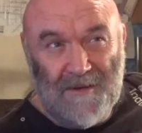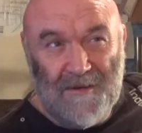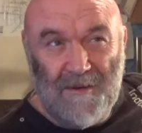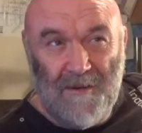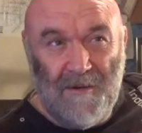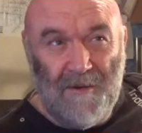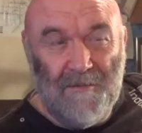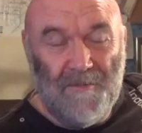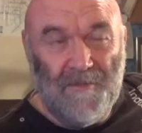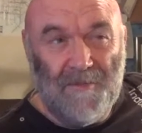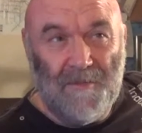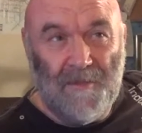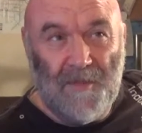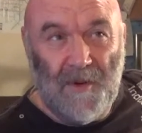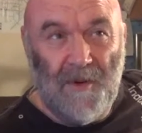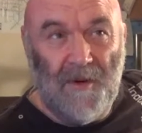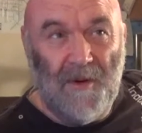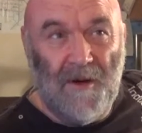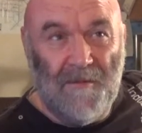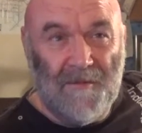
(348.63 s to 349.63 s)
So,
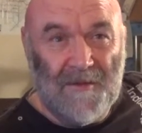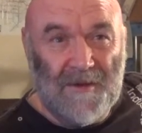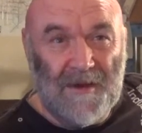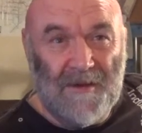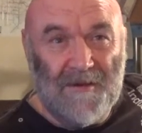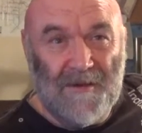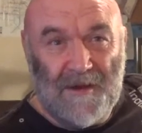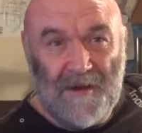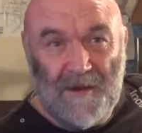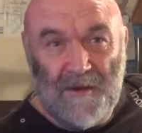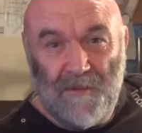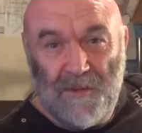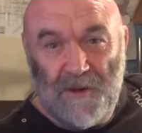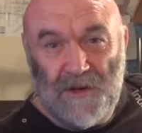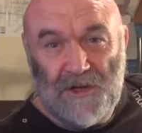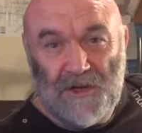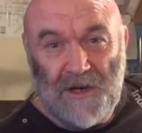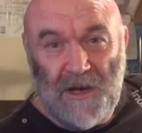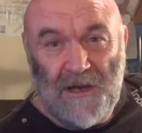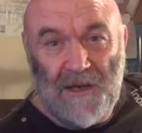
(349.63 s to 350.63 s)
but obviously, as you can
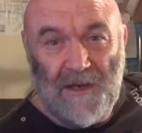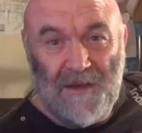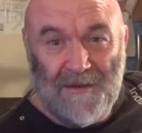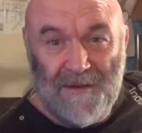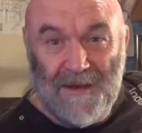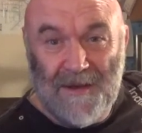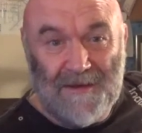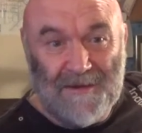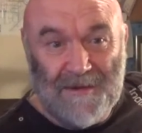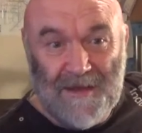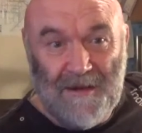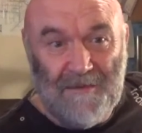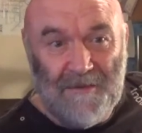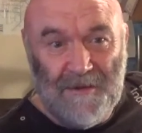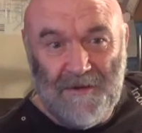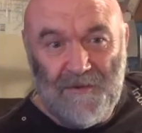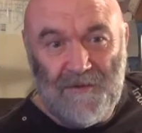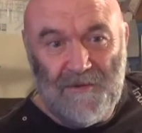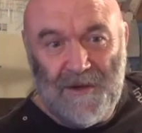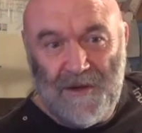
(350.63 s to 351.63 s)
appreciate, it's now
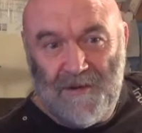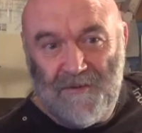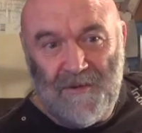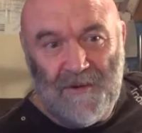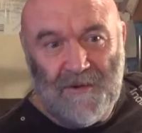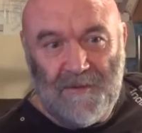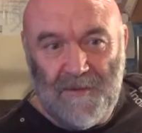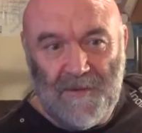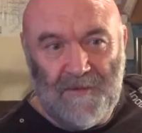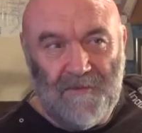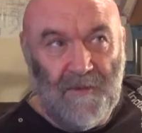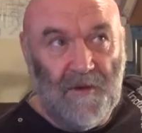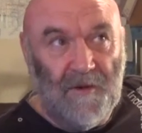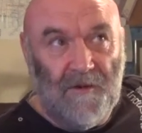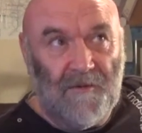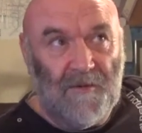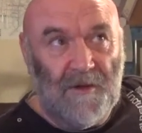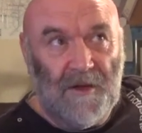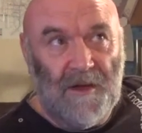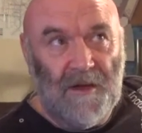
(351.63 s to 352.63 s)
literally Christmas
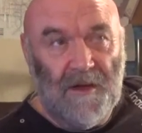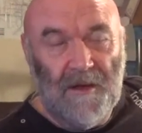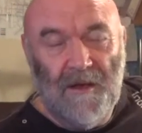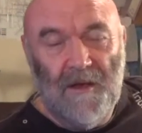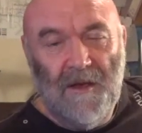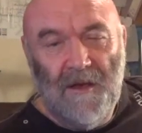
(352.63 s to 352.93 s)
virtually.